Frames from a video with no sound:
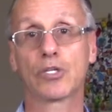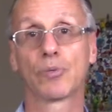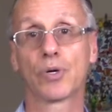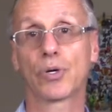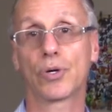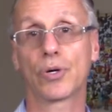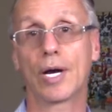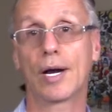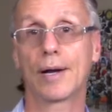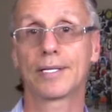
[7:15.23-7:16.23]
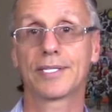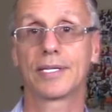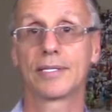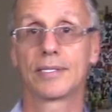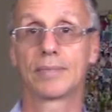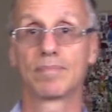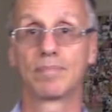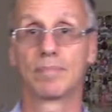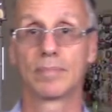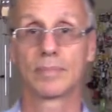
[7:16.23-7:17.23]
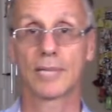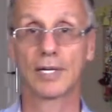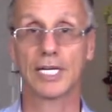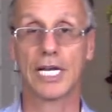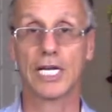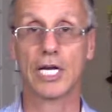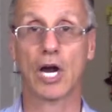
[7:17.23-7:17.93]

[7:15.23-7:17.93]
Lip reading: Tomorrow it's another day.